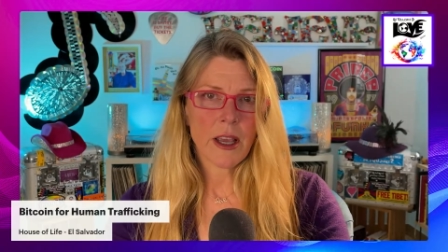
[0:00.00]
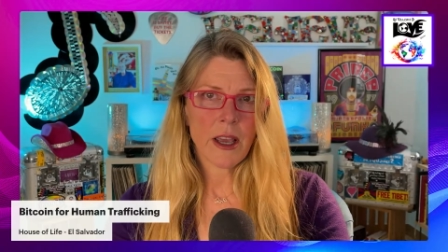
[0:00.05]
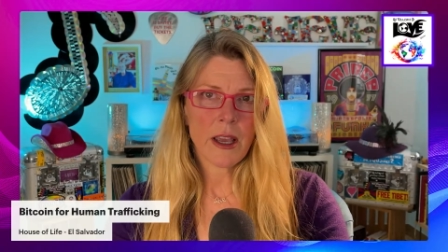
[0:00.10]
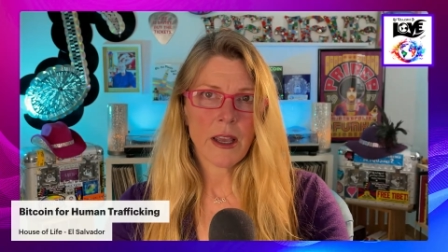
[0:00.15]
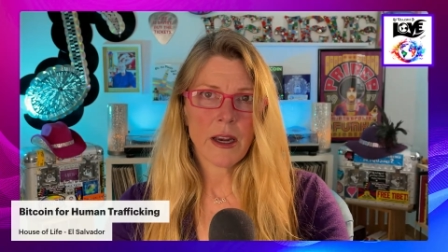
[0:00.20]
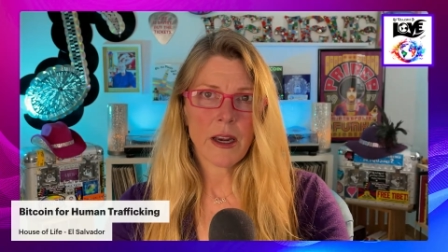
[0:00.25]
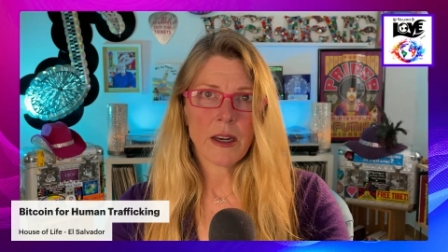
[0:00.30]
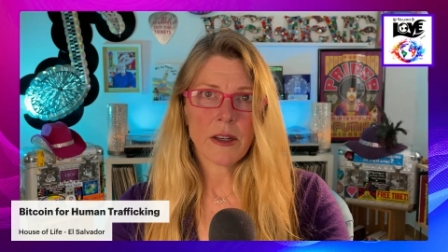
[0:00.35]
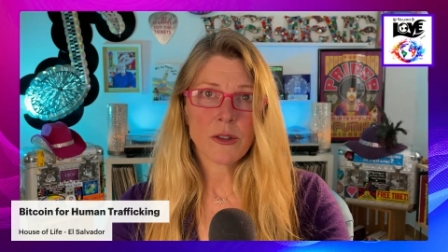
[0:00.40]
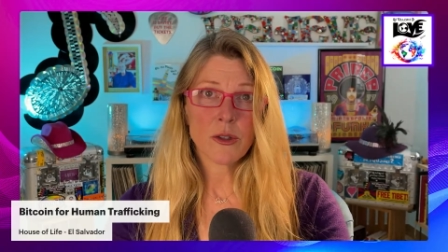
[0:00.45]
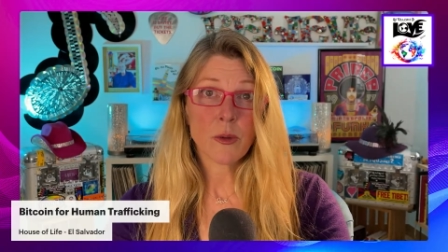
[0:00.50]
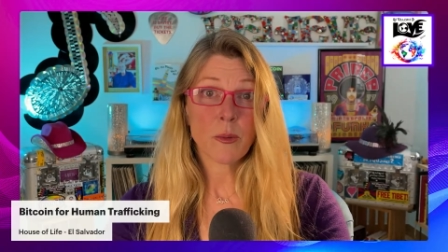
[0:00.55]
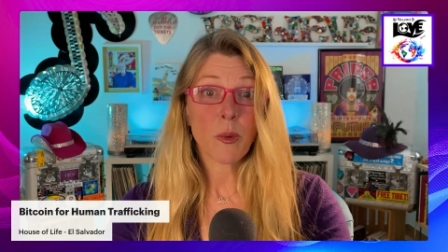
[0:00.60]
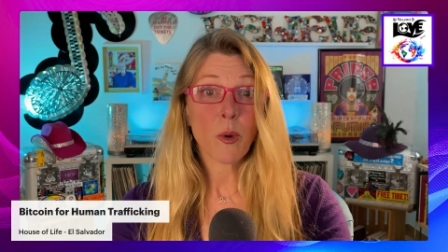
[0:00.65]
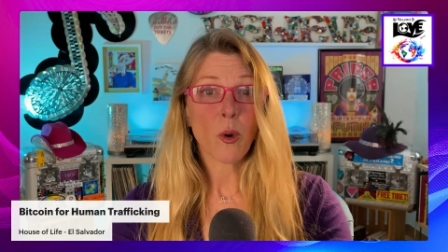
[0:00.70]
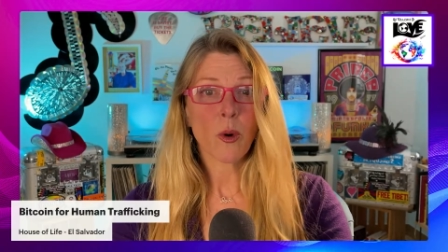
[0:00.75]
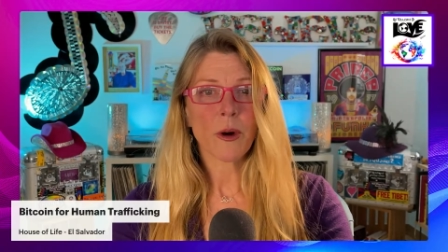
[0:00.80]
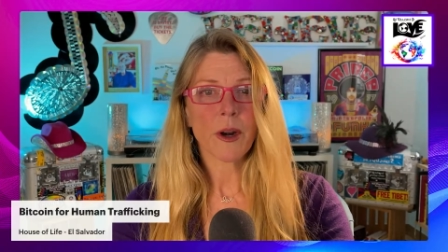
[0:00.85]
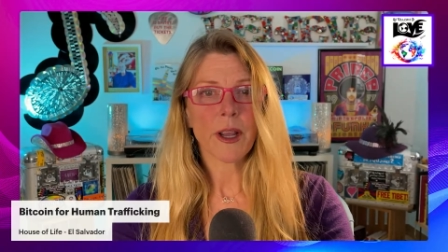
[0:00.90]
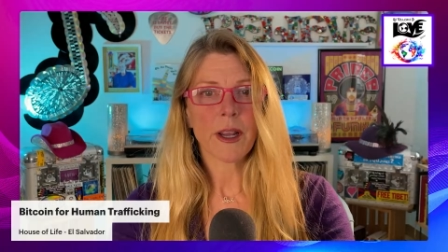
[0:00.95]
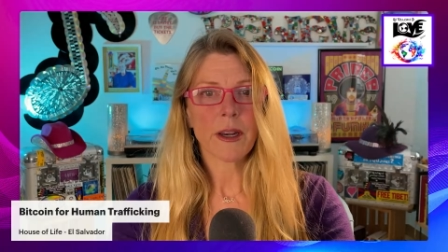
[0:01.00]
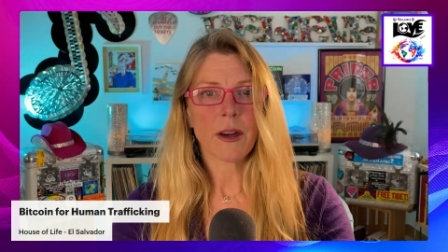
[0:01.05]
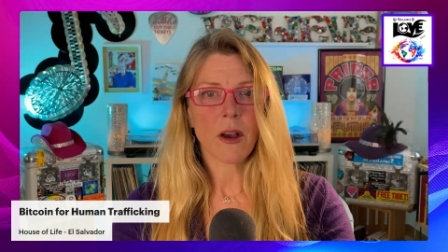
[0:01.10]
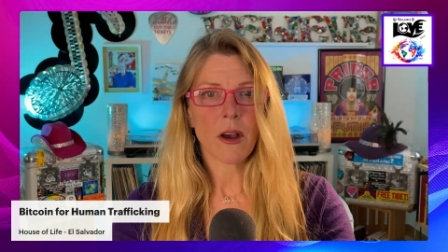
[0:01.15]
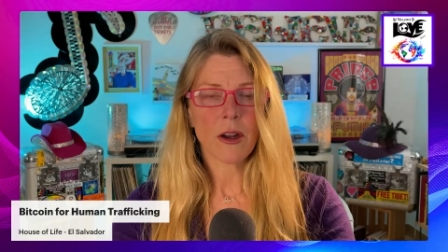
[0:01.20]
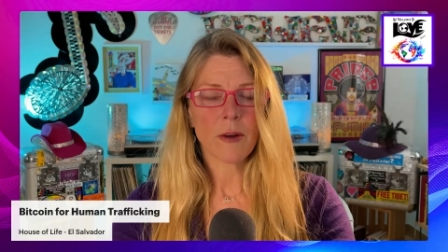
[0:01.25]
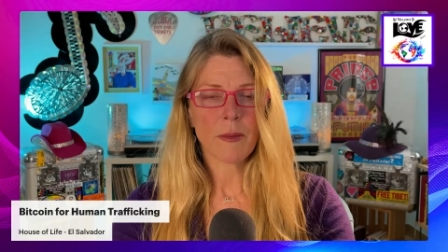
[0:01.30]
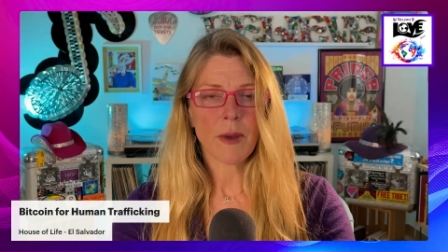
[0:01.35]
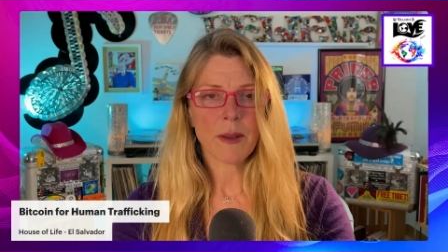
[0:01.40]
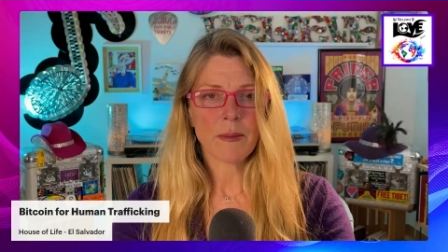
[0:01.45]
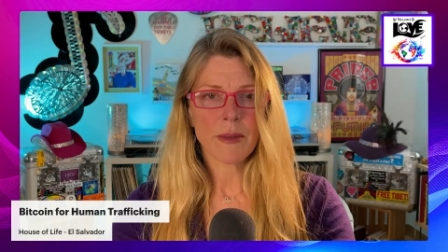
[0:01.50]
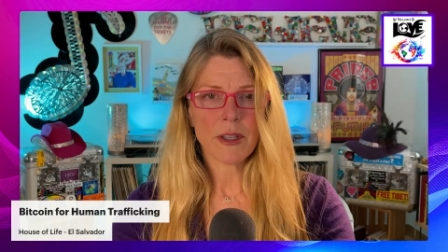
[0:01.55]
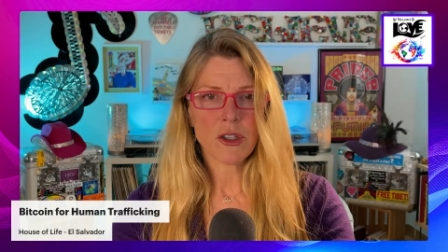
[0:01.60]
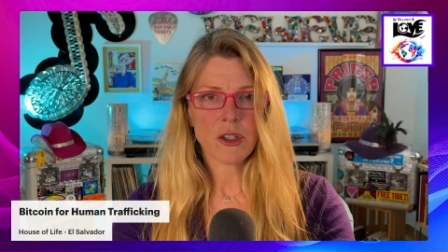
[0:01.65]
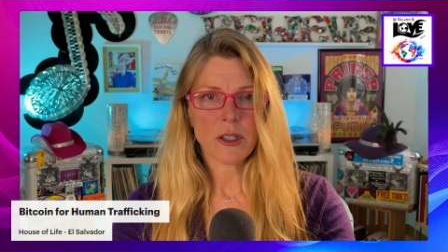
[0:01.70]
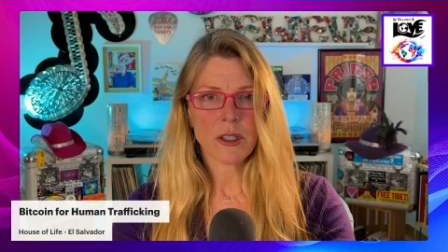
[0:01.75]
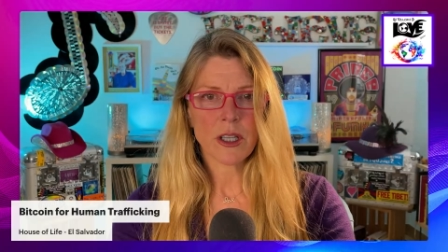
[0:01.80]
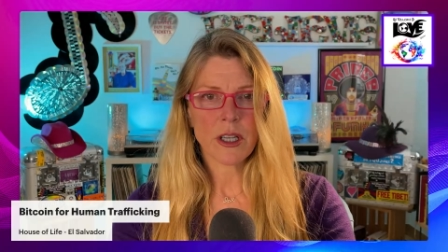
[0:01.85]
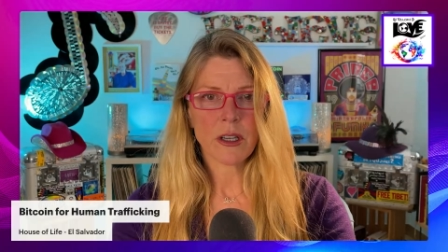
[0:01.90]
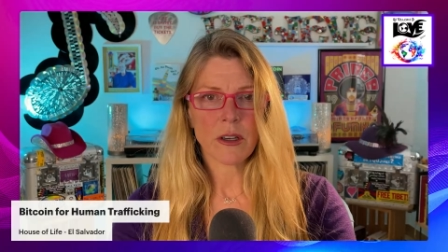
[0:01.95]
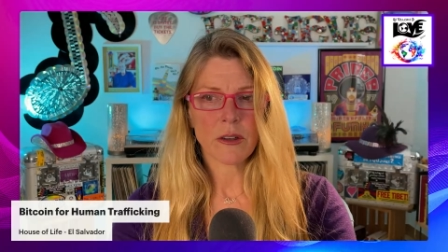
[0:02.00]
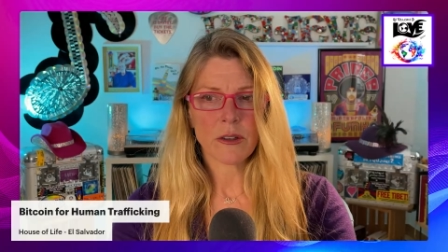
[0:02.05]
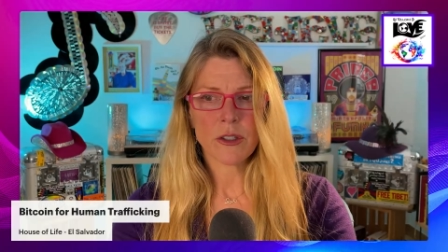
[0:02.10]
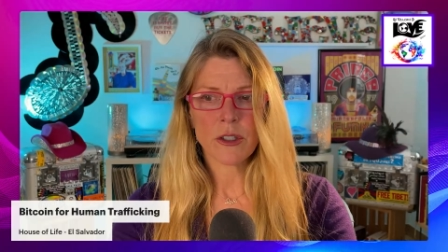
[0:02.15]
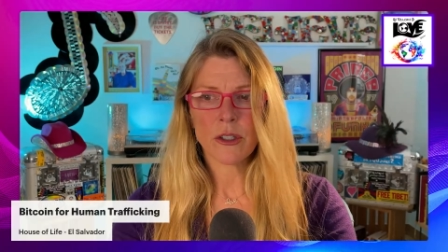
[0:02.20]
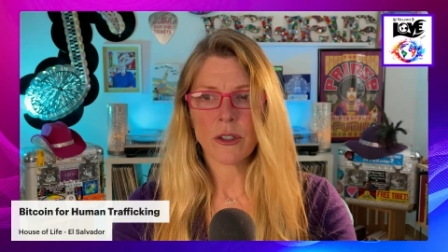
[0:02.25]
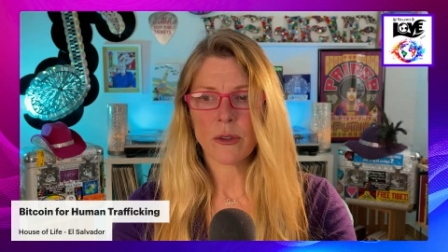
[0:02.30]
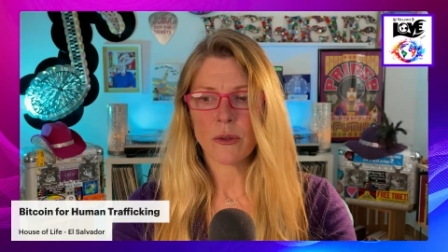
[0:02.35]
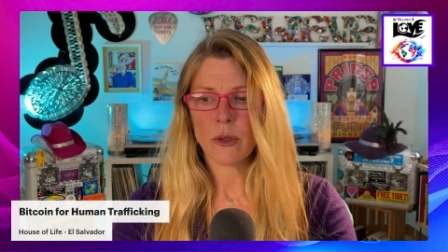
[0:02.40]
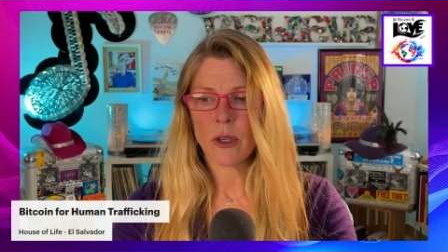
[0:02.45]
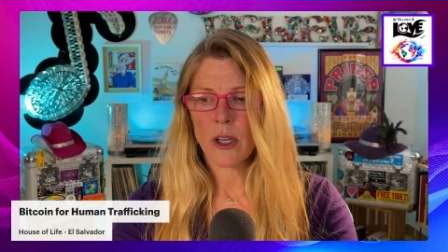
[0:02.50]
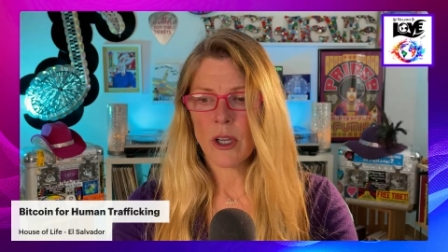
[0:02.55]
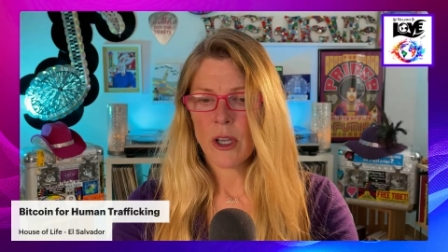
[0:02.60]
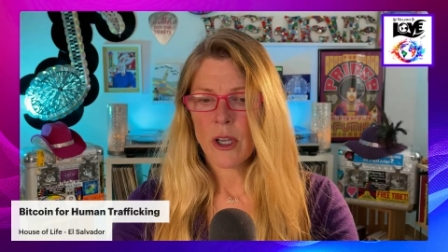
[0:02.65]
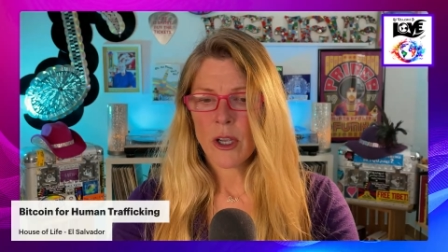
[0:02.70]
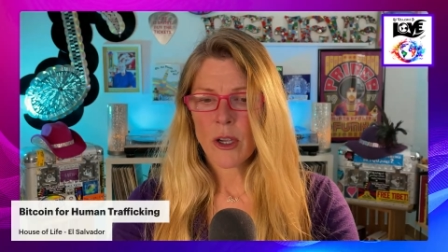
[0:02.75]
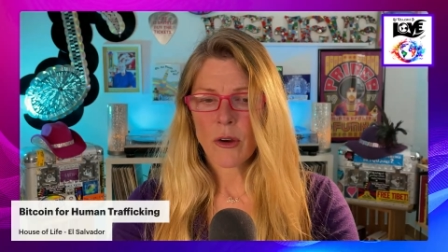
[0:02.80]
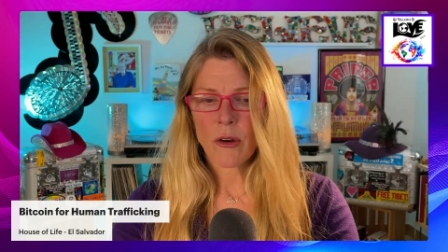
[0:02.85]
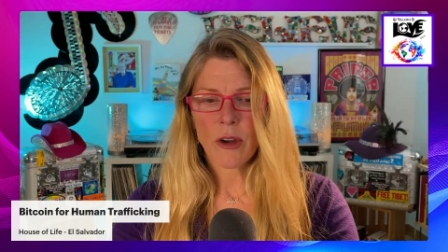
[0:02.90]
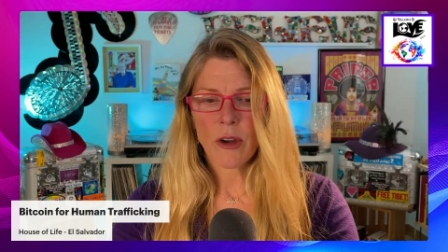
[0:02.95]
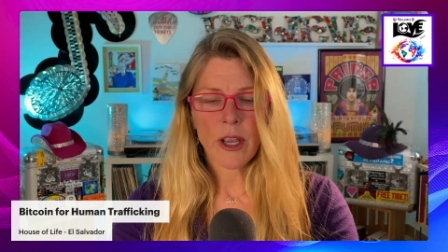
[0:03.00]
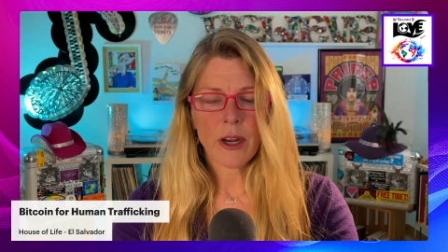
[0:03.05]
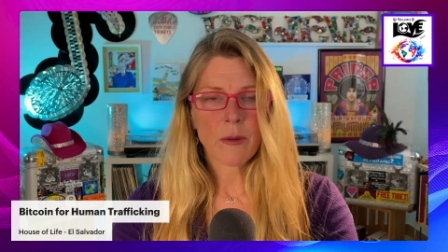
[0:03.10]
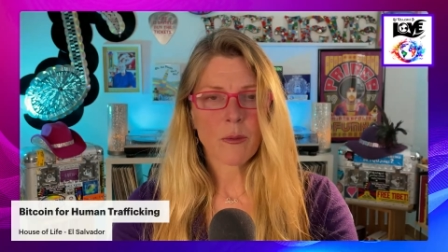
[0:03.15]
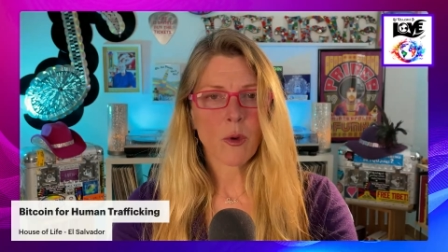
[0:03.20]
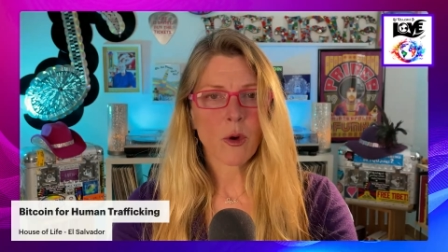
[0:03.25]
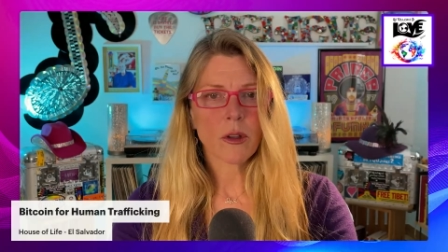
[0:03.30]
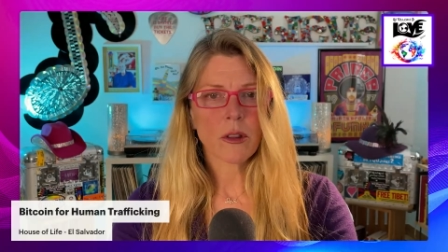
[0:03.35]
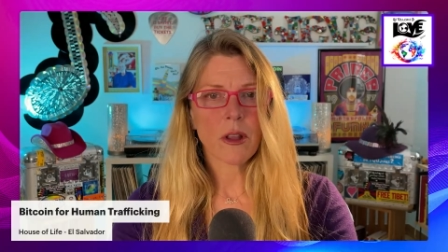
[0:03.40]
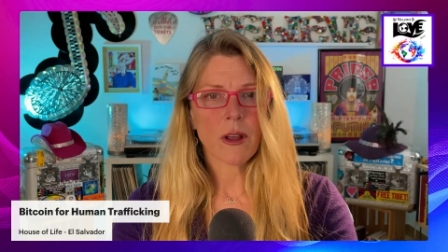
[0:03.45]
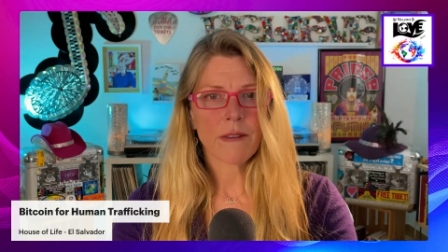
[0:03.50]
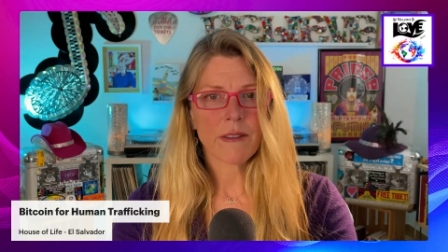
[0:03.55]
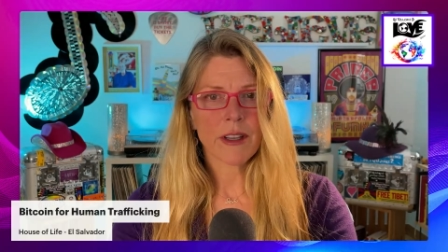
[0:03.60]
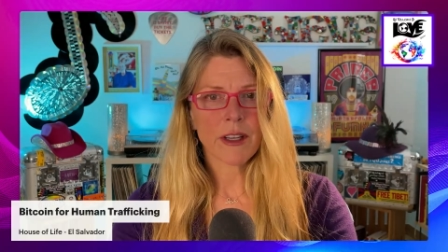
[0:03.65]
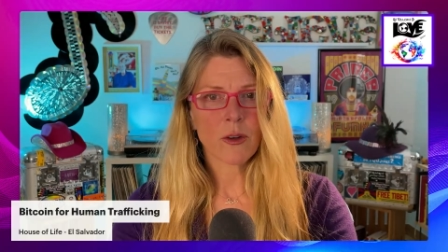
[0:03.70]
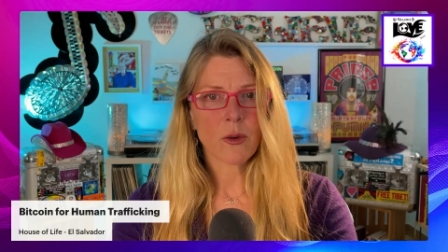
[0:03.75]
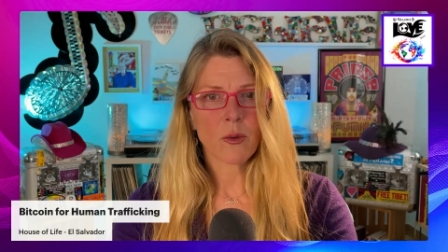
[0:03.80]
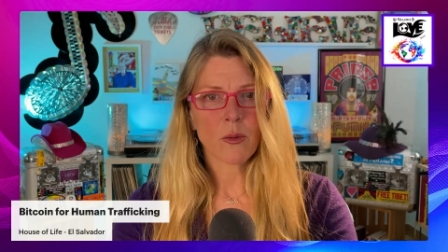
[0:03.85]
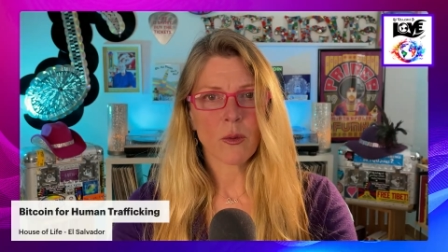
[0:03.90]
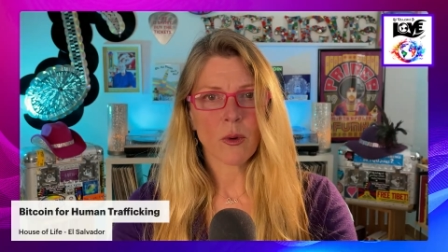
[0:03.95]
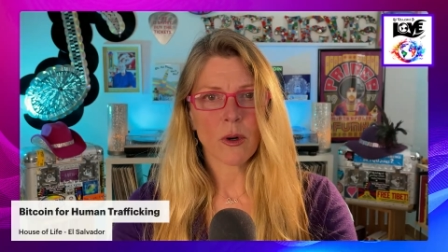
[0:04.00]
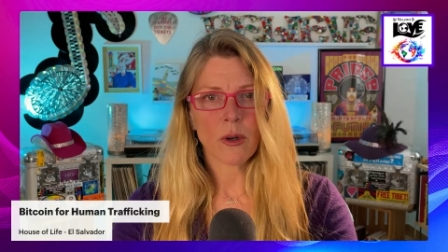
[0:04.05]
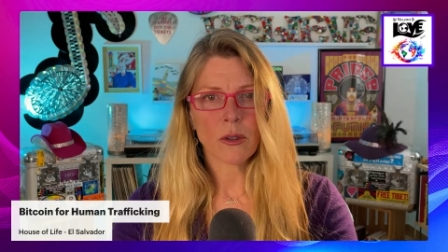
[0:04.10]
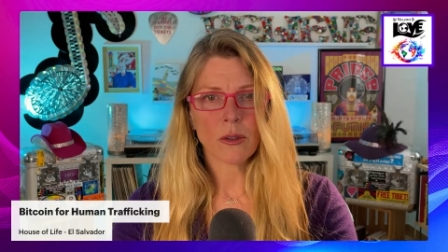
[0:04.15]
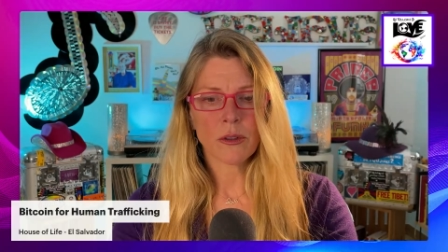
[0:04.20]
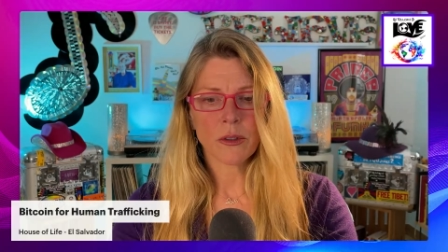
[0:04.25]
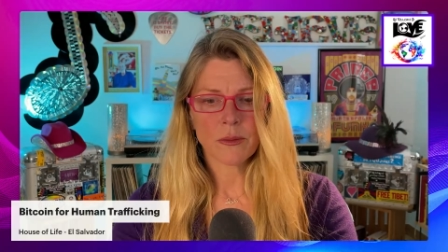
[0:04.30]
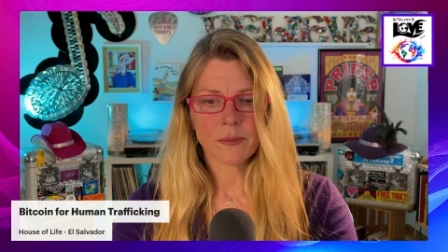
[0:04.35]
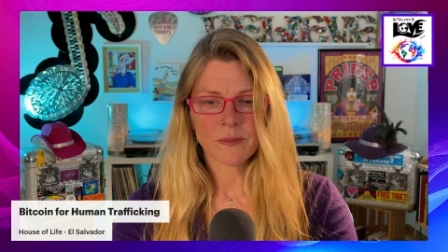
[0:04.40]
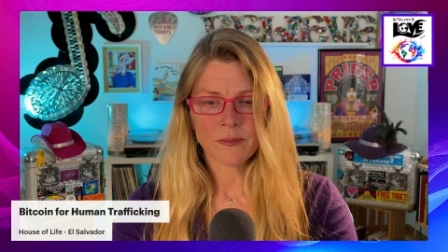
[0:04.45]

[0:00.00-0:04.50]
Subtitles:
and supporting on my mission here to create a more loving world?